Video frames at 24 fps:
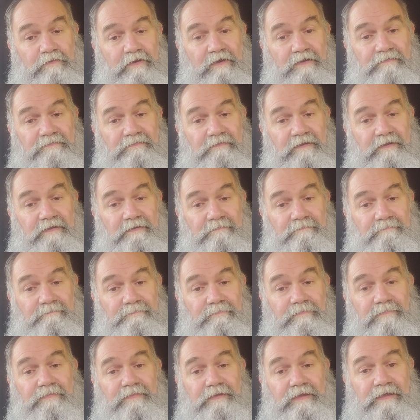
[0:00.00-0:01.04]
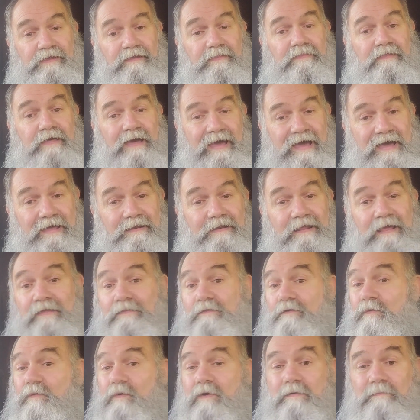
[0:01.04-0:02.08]
President. Think of that.
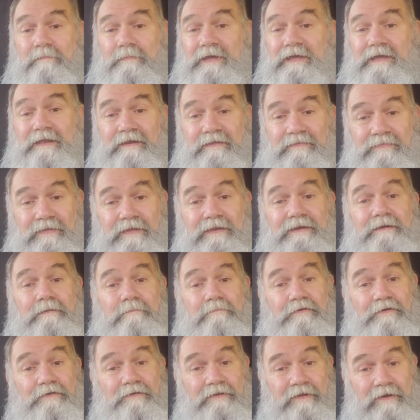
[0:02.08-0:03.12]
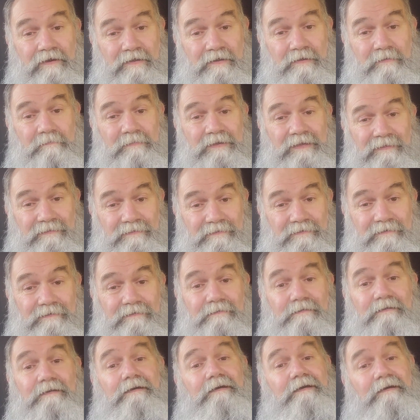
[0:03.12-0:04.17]
And there won't be anything to put on them either.
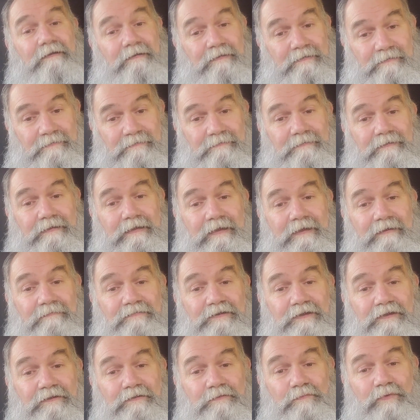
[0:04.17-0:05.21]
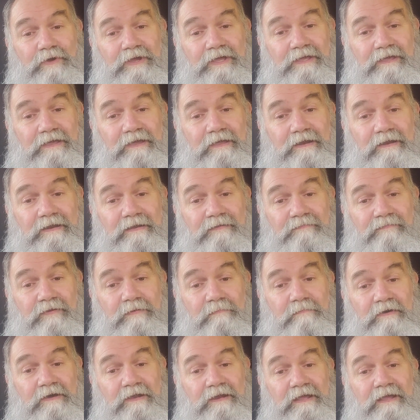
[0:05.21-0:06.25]
Have a good weekend,
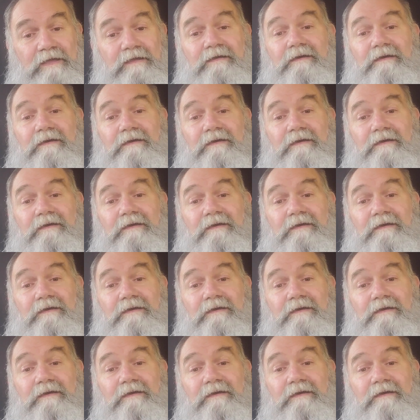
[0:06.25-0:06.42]
everybody.